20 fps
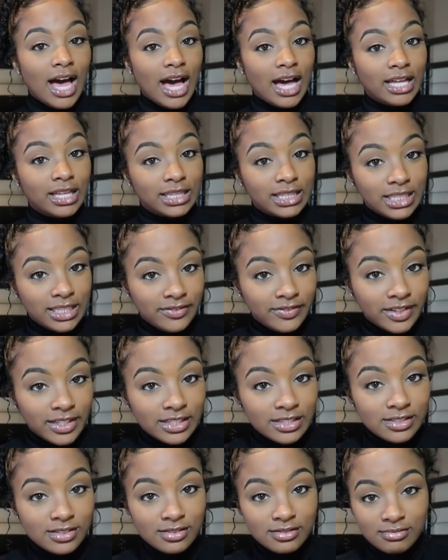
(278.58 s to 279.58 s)
I leave
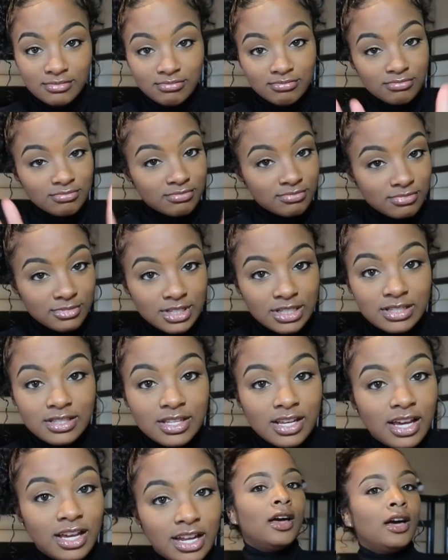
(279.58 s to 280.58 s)
it to
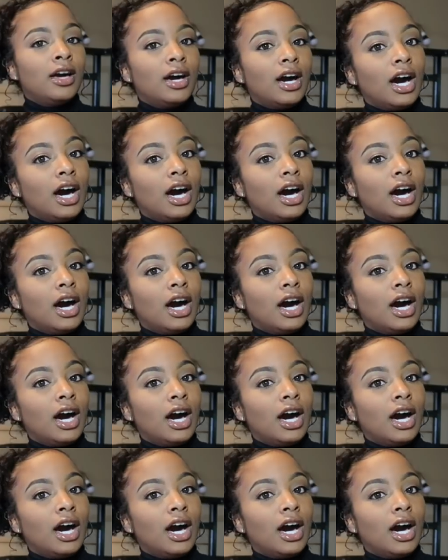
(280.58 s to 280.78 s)
set.